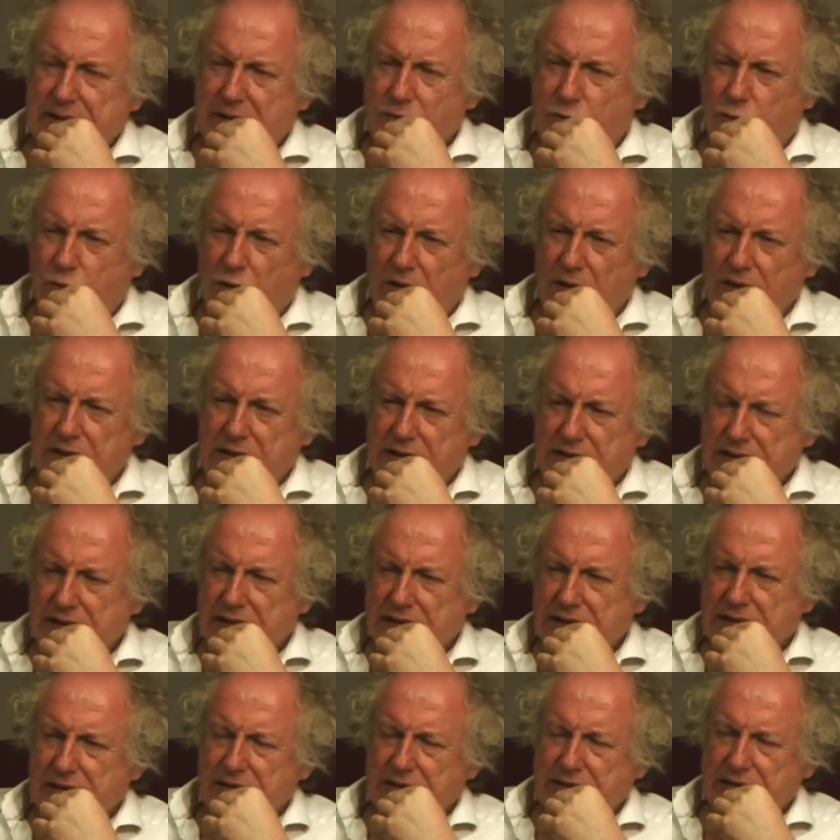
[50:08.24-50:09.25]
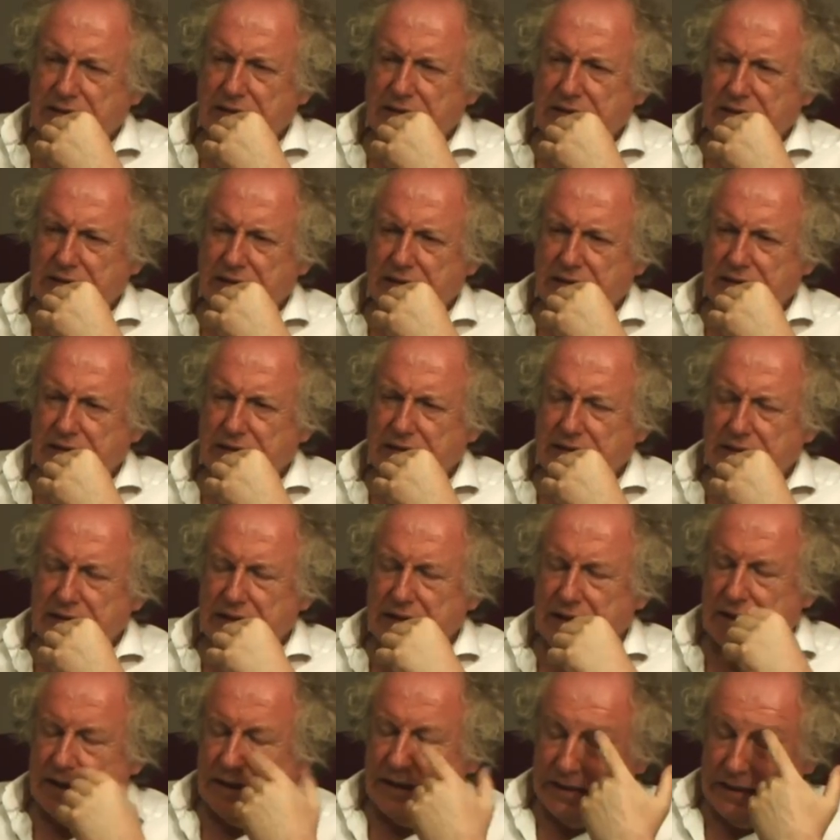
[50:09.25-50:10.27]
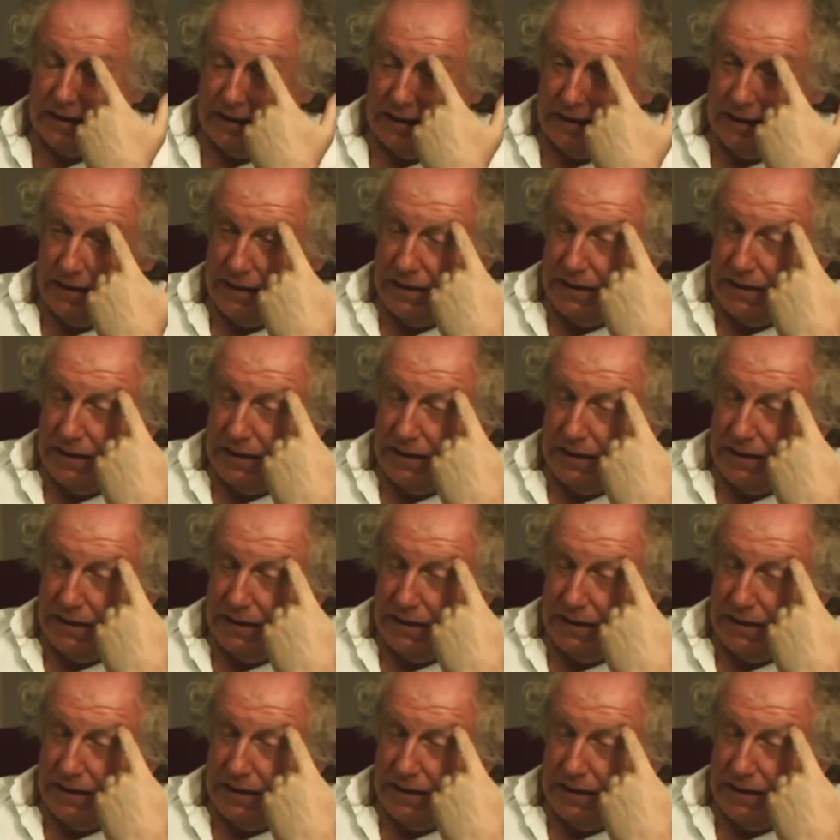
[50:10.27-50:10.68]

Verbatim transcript: So what is you, yeah? Go ahead.